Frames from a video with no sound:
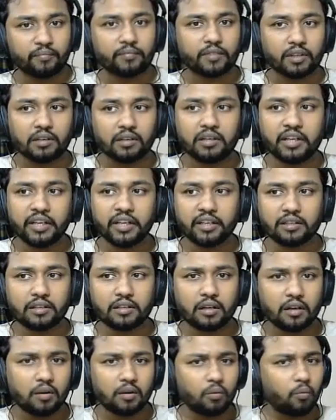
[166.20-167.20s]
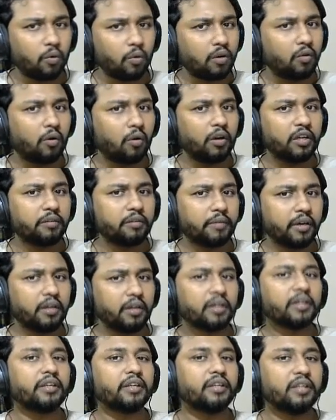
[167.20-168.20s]
link, or whatever
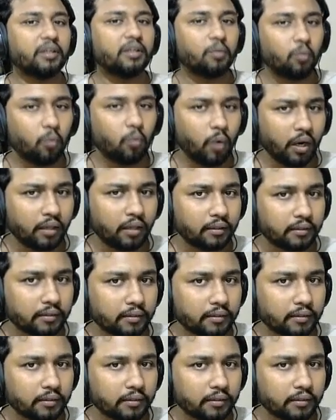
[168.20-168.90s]
you want.